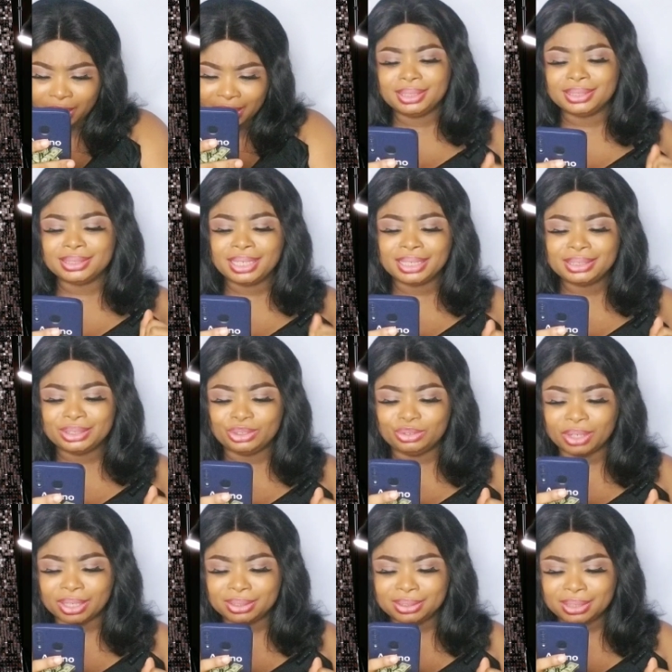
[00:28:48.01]
It's a net
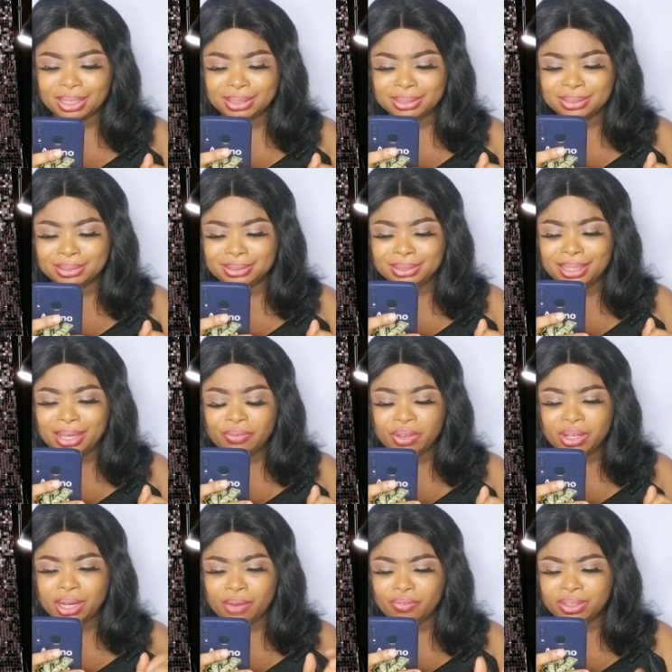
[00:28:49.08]
dress and is
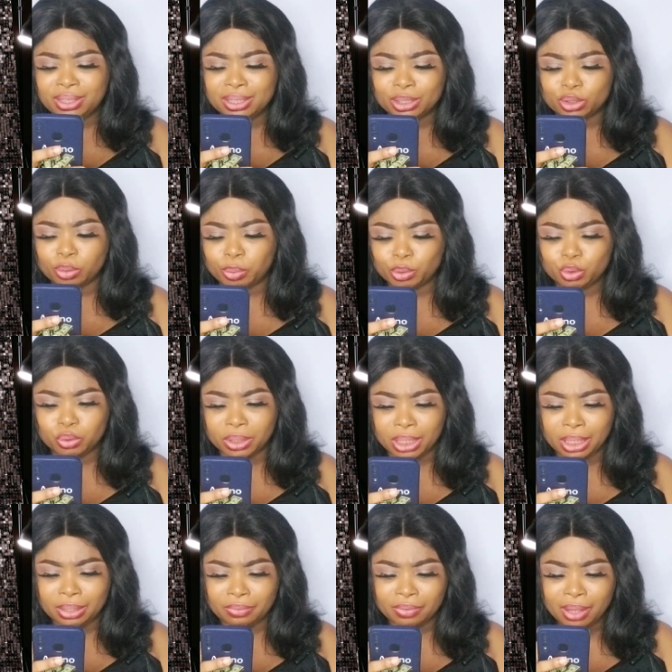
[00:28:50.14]
giving everything it's supposed to
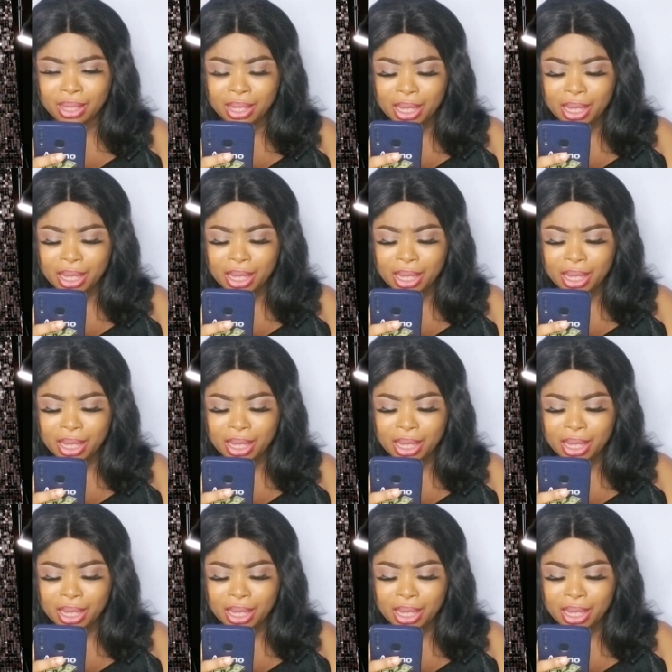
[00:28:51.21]
give.